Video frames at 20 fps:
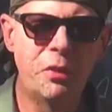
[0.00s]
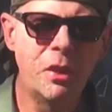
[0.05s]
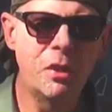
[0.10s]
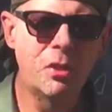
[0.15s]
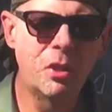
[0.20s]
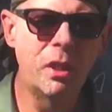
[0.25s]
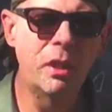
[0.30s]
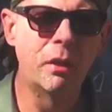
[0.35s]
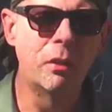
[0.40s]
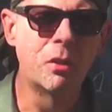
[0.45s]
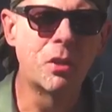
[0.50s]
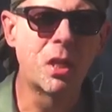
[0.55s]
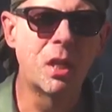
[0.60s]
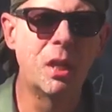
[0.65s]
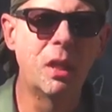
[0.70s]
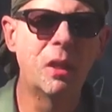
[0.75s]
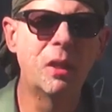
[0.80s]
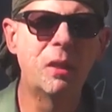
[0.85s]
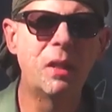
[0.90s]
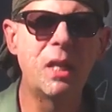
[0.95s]
This is
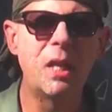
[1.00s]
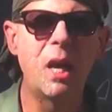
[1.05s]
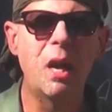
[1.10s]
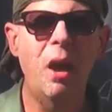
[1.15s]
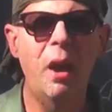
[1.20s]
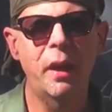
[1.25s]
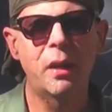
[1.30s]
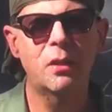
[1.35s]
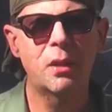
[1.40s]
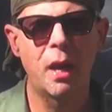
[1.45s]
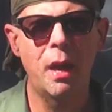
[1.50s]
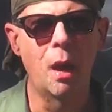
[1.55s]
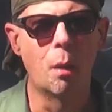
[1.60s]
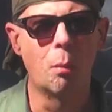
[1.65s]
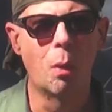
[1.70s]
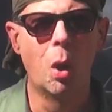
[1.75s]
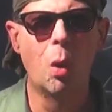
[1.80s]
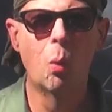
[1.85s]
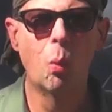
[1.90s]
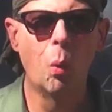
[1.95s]
the
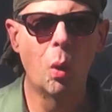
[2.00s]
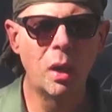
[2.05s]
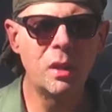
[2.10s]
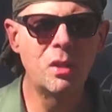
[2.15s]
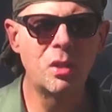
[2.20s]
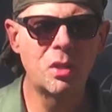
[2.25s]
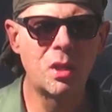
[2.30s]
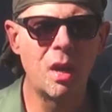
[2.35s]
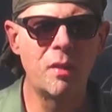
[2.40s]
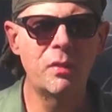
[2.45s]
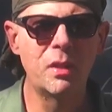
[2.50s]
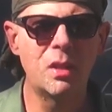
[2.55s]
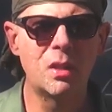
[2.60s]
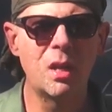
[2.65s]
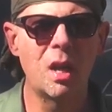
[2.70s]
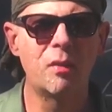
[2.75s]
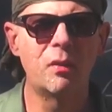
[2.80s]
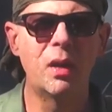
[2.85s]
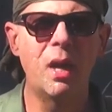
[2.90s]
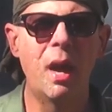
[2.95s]

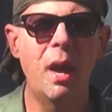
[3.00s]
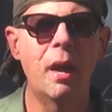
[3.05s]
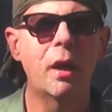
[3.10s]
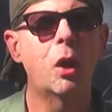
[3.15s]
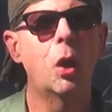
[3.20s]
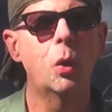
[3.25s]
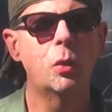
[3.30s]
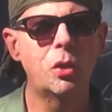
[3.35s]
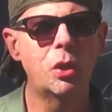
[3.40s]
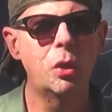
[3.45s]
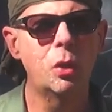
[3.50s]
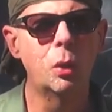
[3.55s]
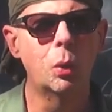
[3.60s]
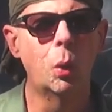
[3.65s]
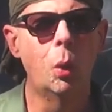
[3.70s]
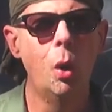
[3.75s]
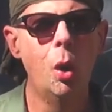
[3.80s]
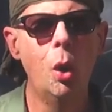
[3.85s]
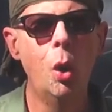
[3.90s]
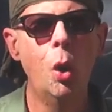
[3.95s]
XM177 Echo
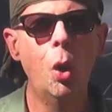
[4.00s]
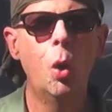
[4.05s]
2,